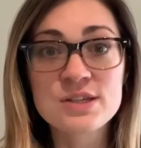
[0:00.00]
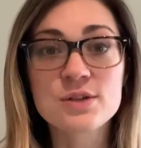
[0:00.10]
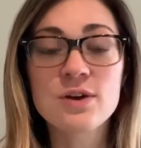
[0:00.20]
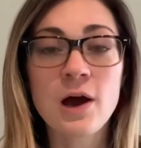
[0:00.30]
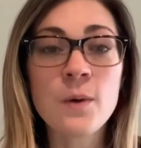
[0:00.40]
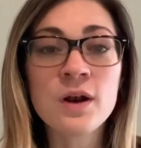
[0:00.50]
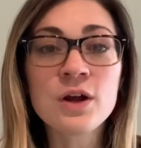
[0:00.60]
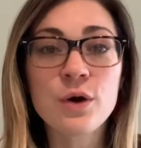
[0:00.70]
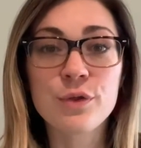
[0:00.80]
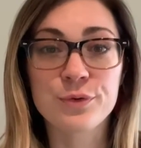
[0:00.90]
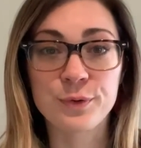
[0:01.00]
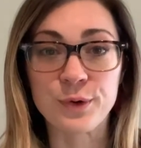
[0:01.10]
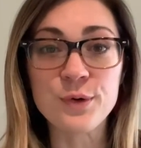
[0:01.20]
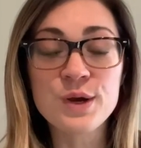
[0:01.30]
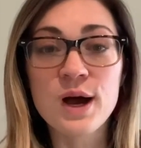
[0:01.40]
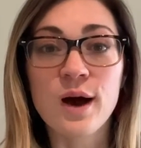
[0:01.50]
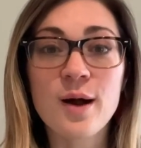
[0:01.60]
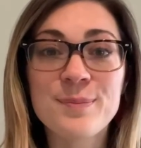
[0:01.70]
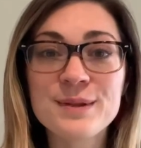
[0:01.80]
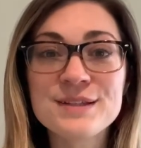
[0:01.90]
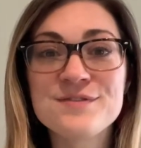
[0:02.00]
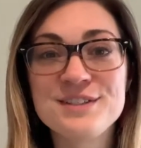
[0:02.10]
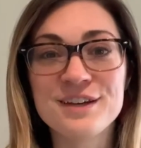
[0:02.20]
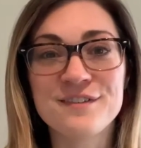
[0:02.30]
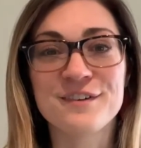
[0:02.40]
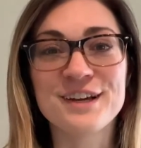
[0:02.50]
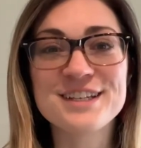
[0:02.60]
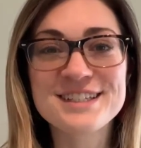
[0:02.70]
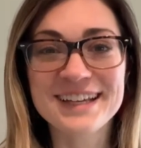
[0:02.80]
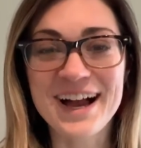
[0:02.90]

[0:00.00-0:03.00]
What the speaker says: So now I want to go through a couple of different